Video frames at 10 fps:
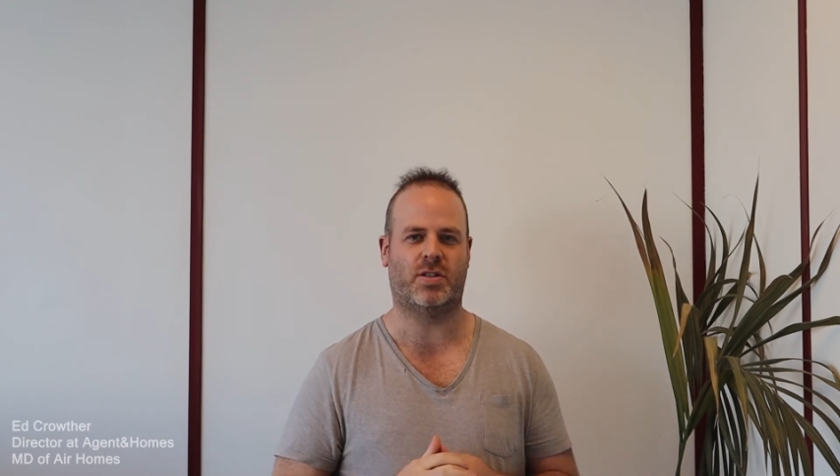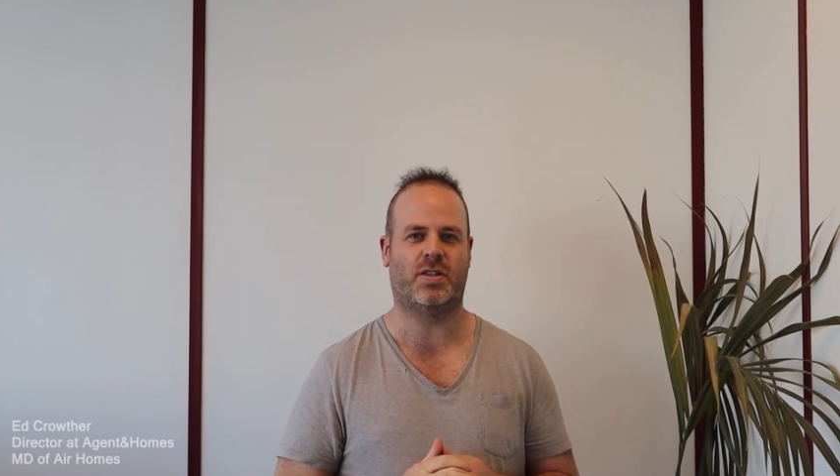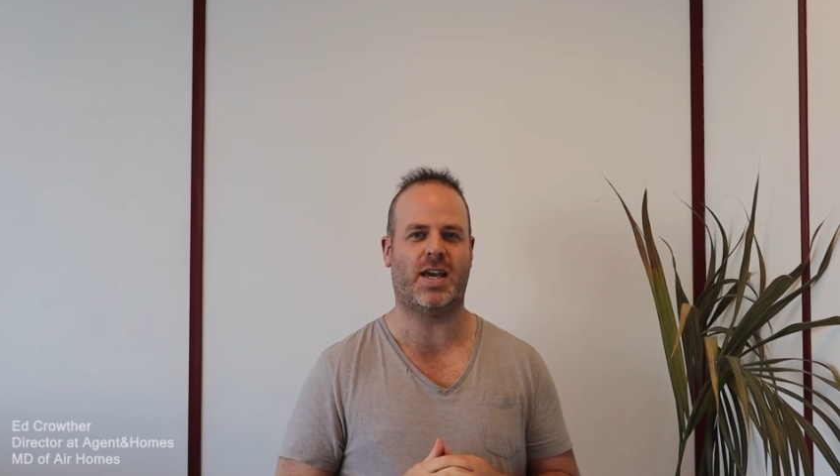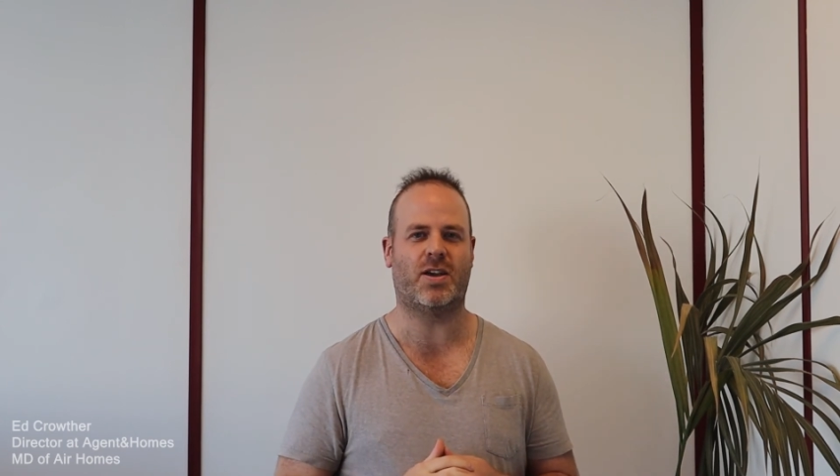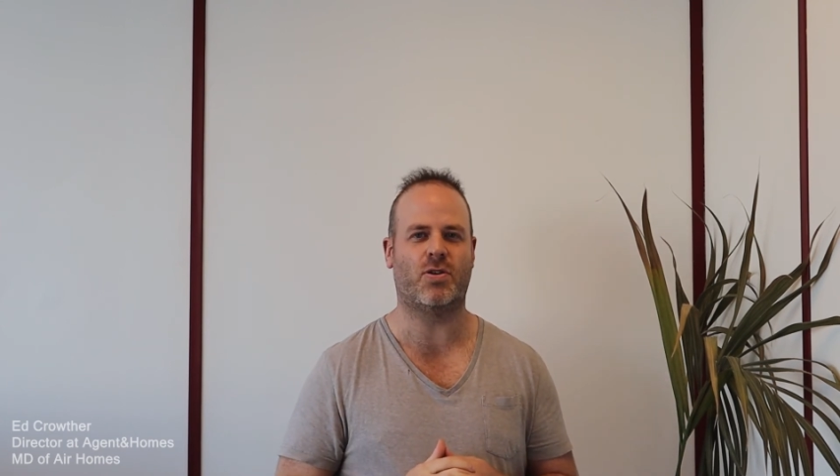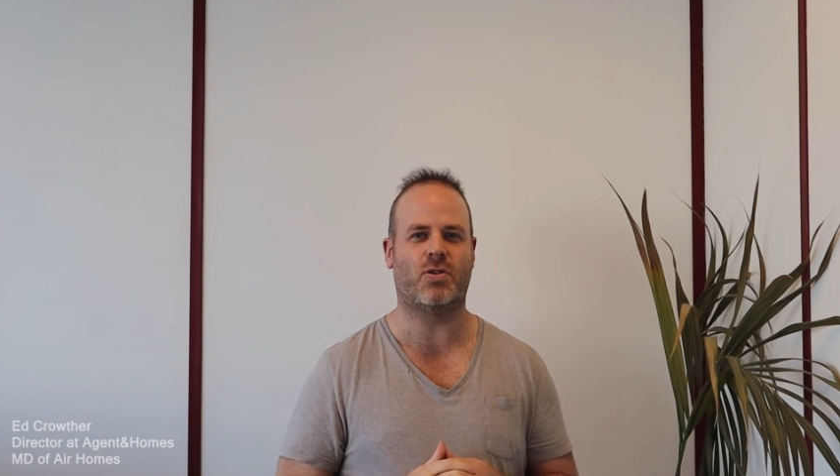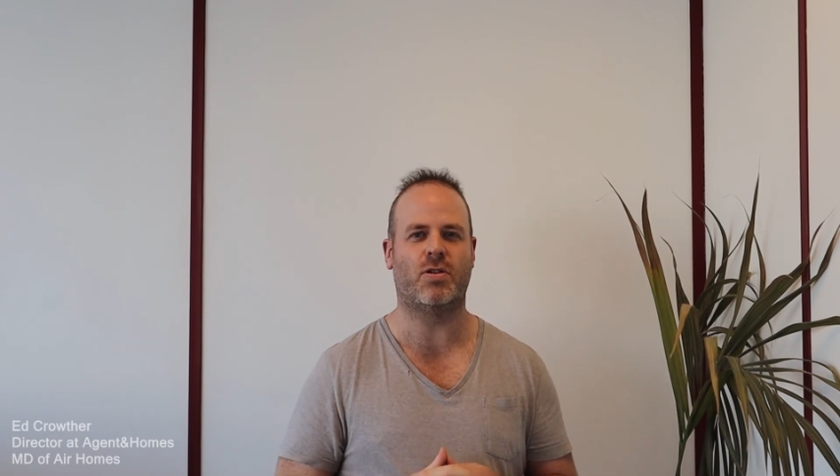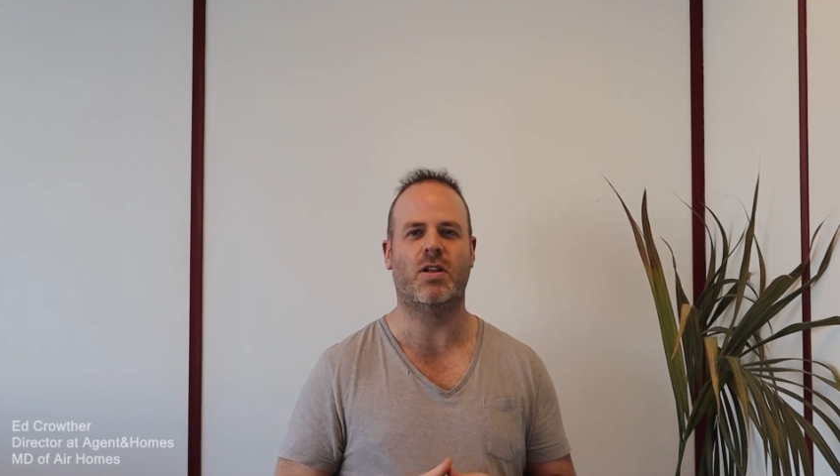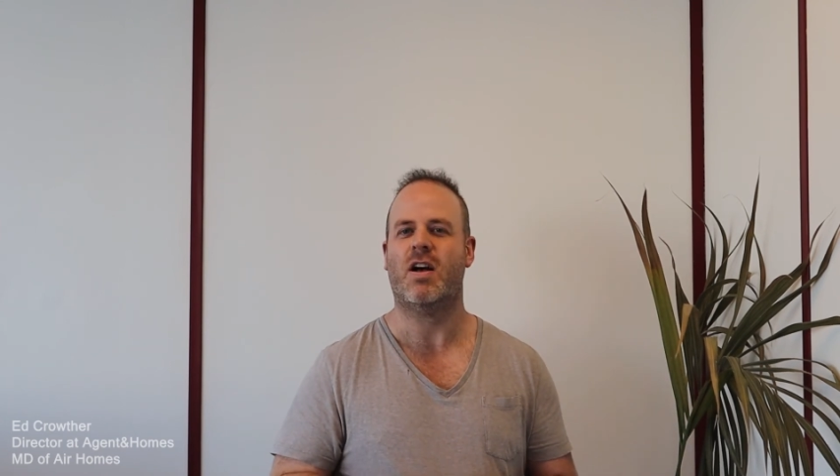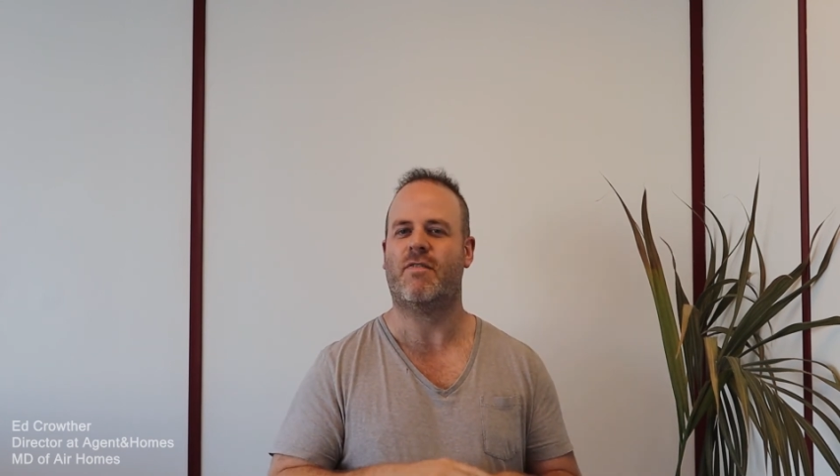that they
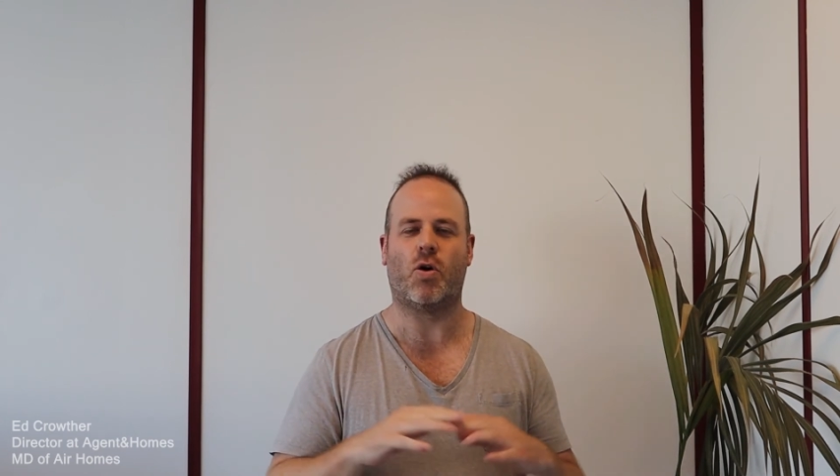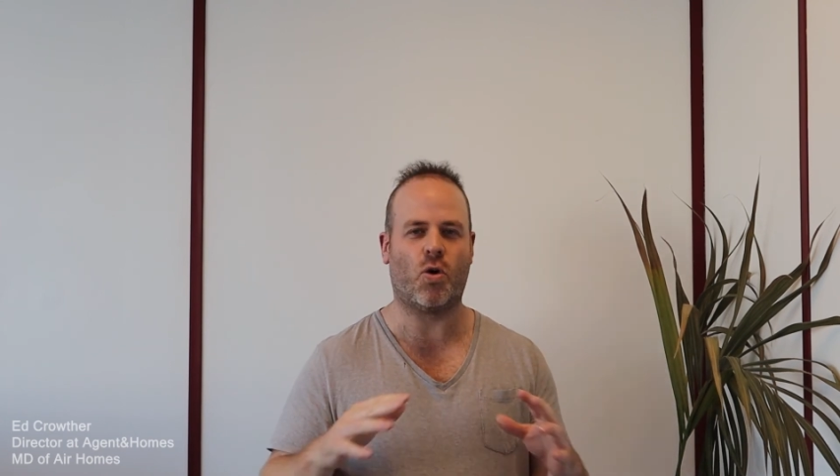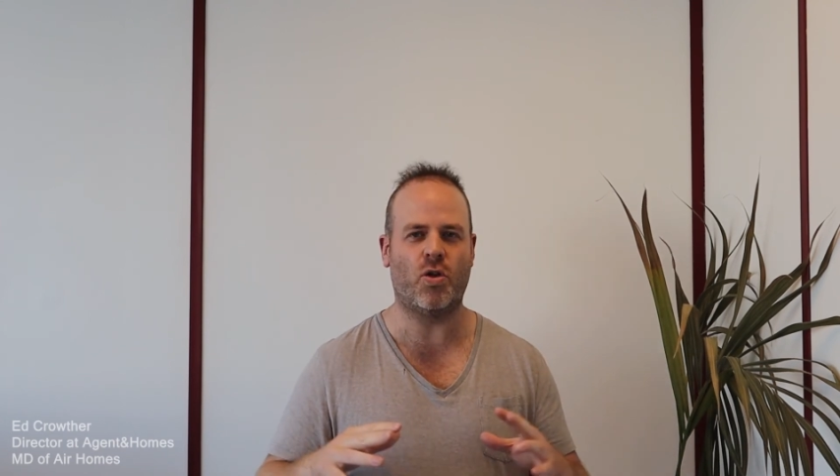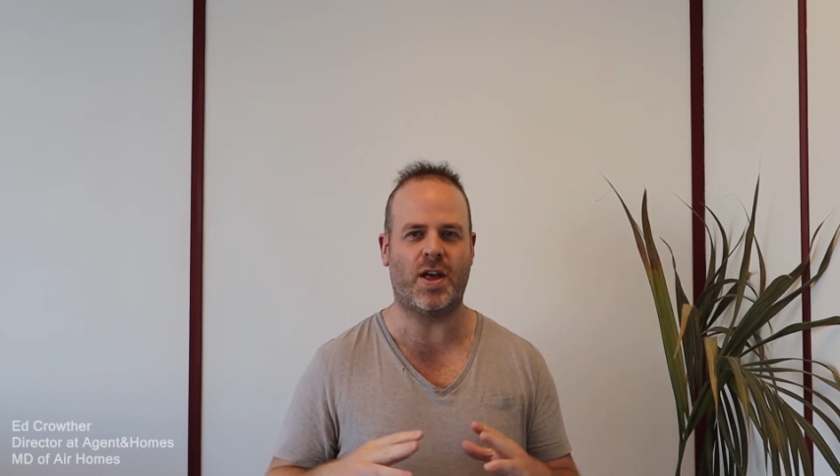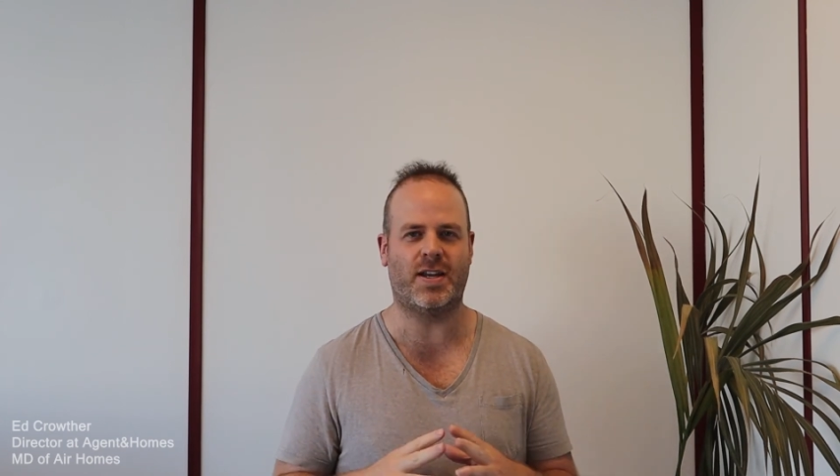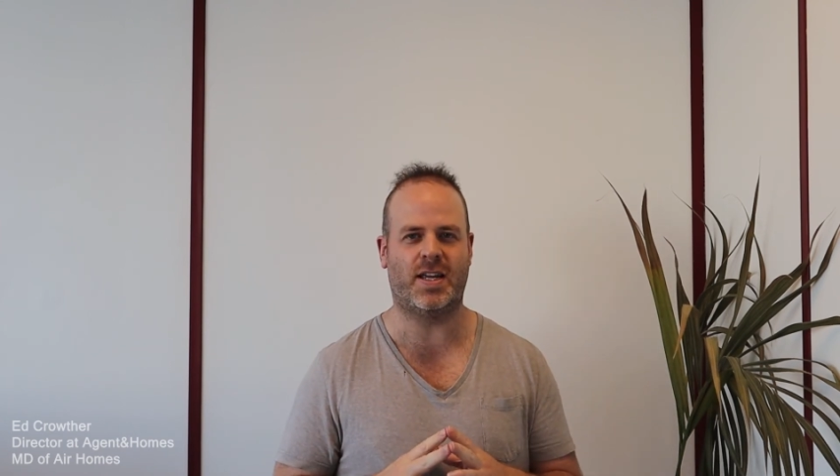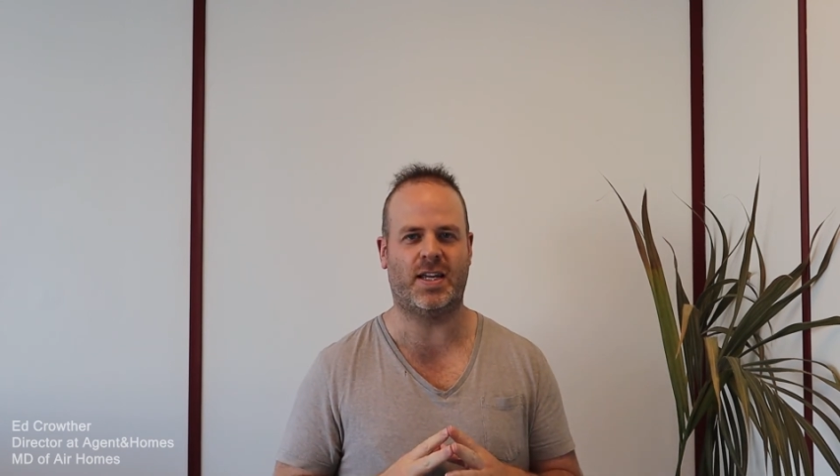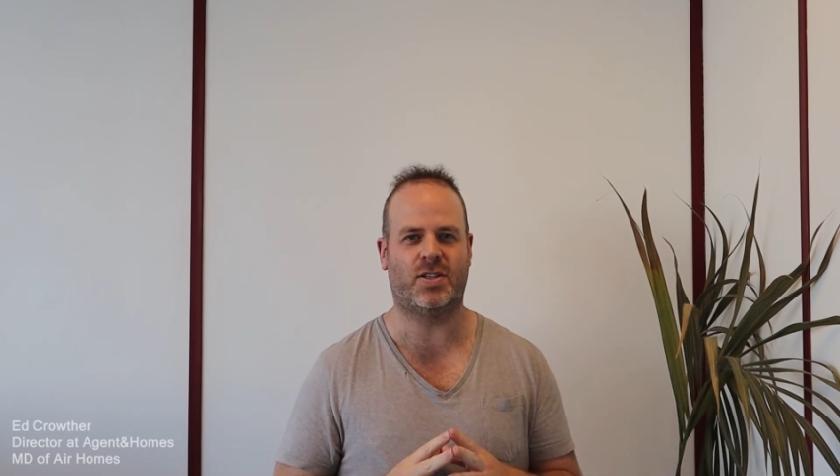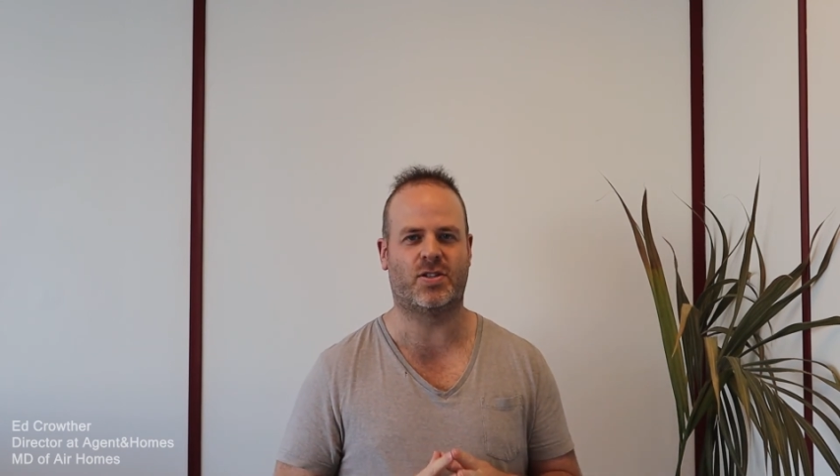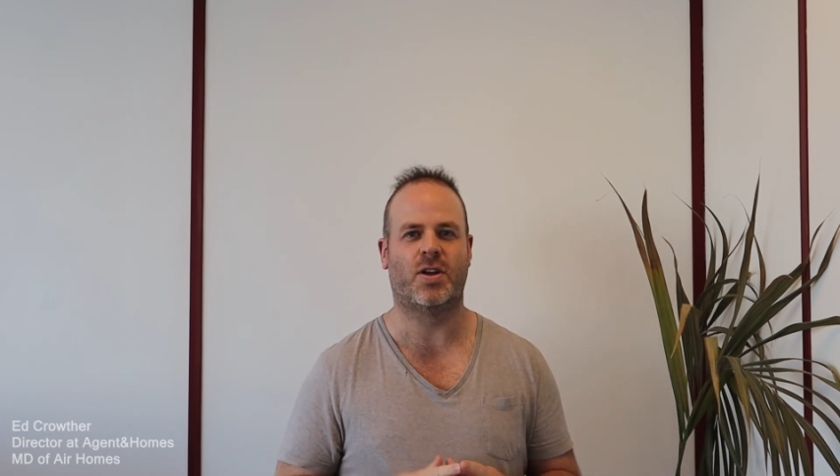call for all their
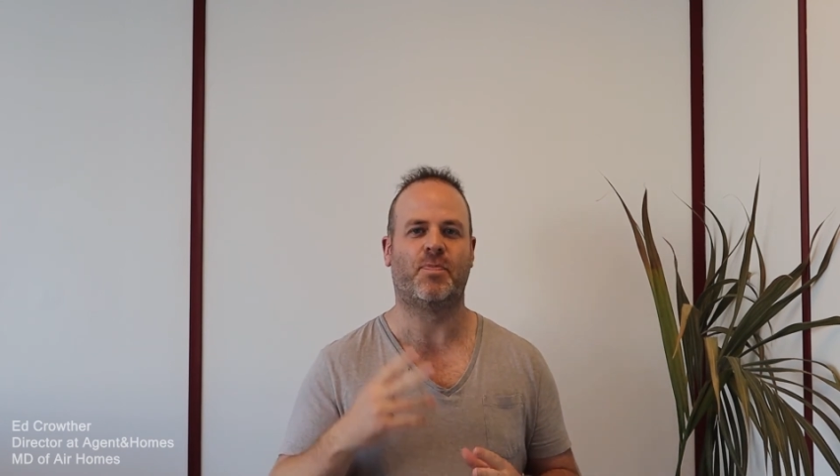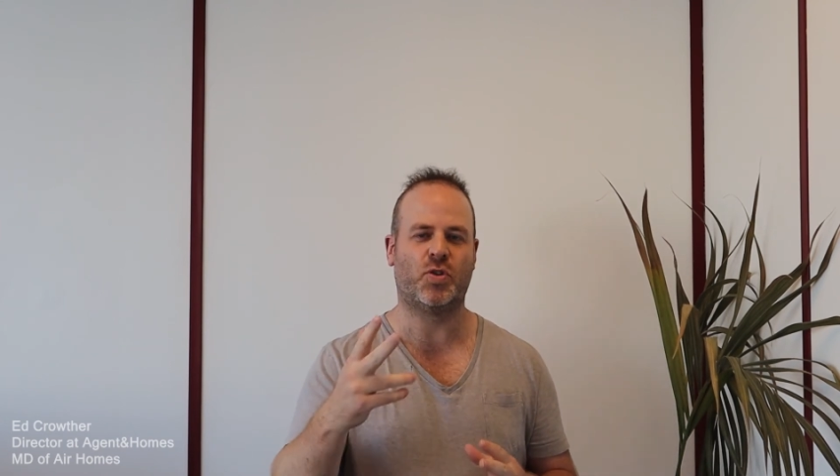needs,